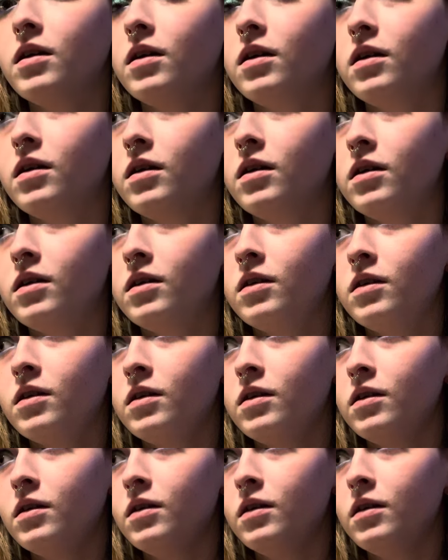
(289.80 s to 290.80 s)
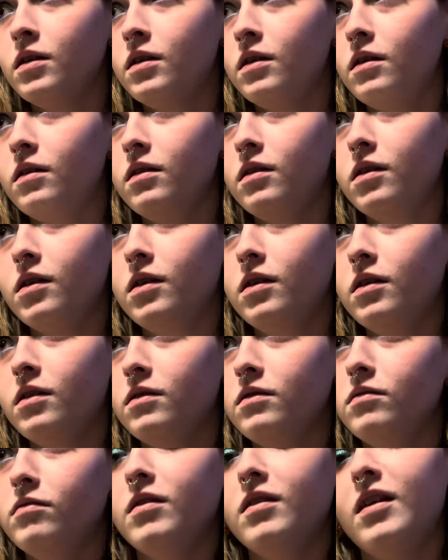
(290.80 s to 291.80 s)
No, you can try.
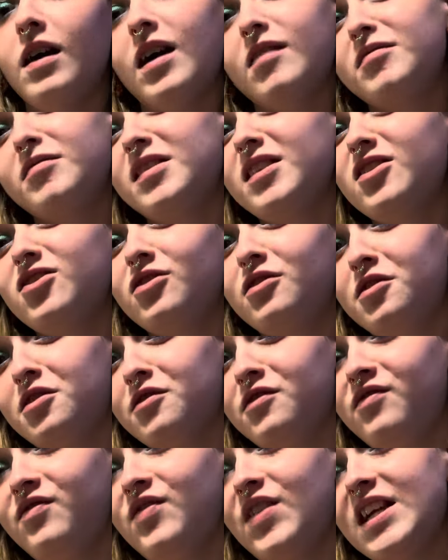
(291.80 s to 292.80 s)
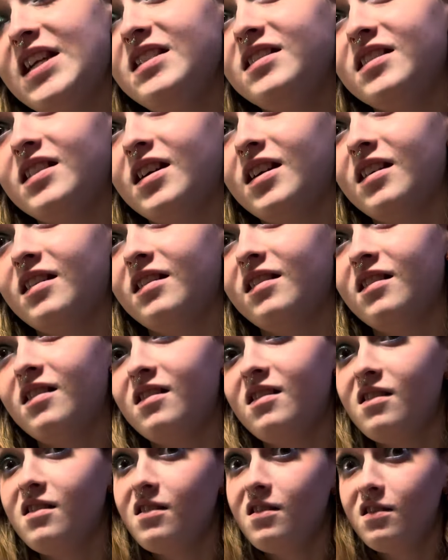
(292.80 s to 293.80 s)
Well, I'm gonna show your face then,
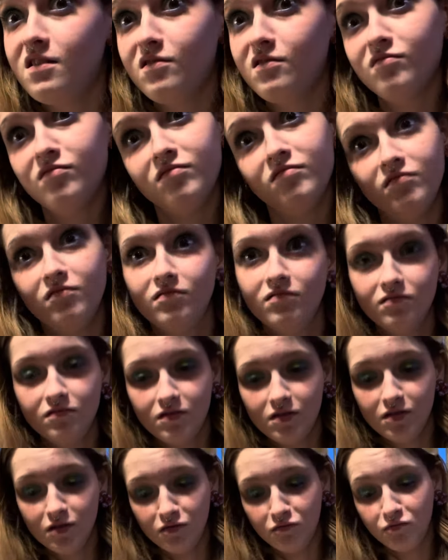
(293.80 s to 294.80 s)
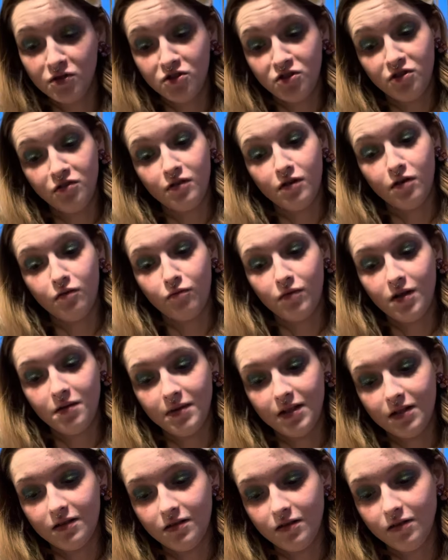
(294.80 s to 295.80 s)
which you don't want me
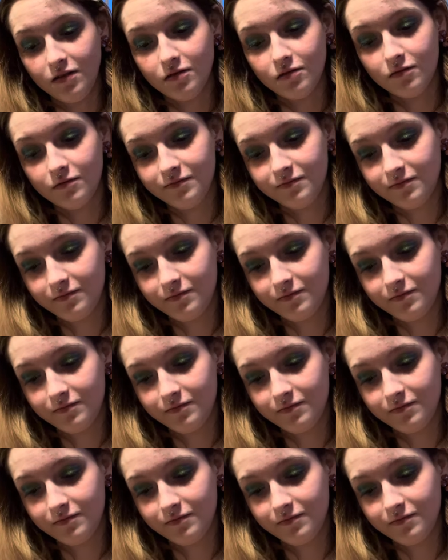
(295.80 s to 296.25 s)
to